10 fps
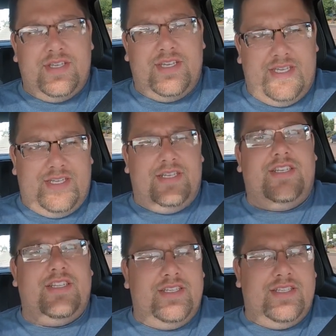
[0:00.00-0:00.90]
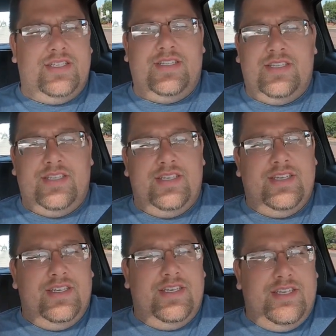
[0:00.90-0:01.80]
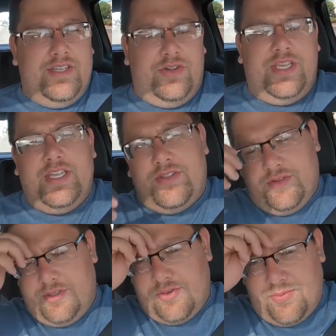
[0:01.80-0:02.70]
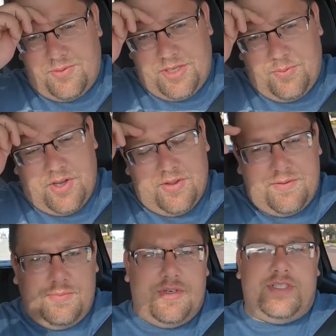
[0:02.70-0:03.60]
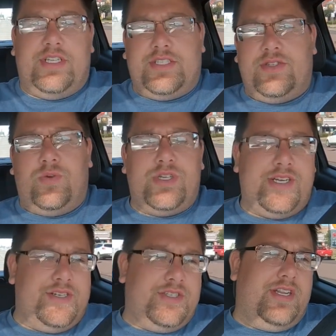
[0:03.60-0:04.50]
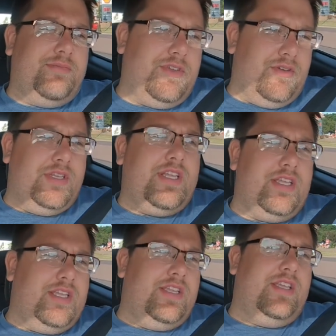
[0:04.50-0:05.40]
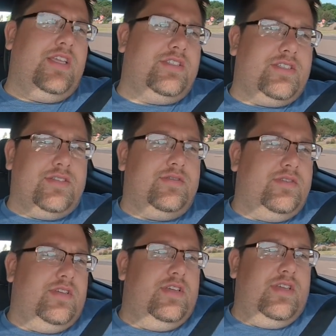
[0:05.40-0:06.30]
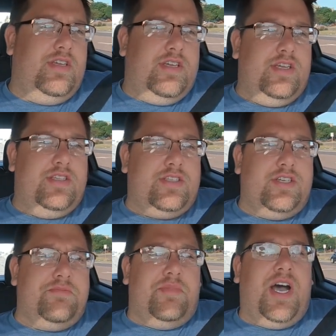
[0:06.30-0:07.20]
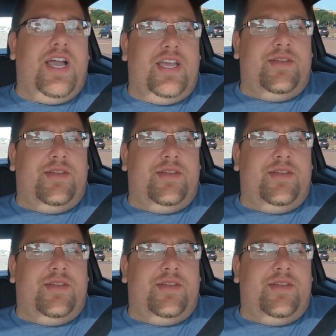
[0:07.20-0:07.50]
and, you know, they get through the snow pretty well if you put a set of snow tires on them. You know, it's a good buy.